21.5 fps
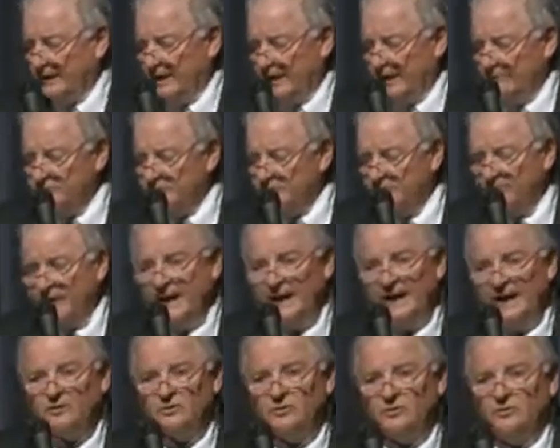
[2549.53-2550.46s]
He was a
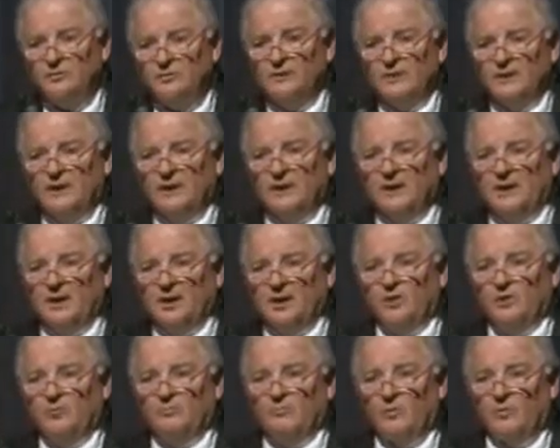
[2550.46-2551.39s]
man who
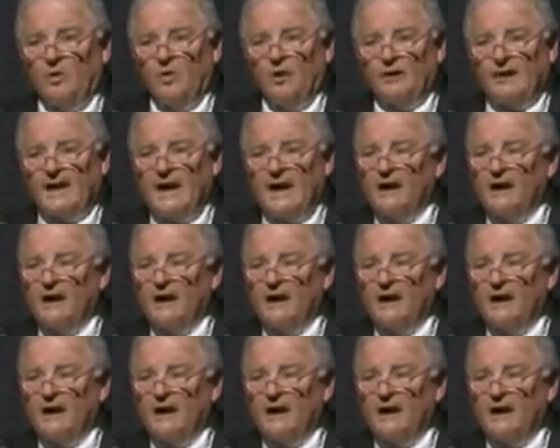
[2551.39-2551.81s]
brought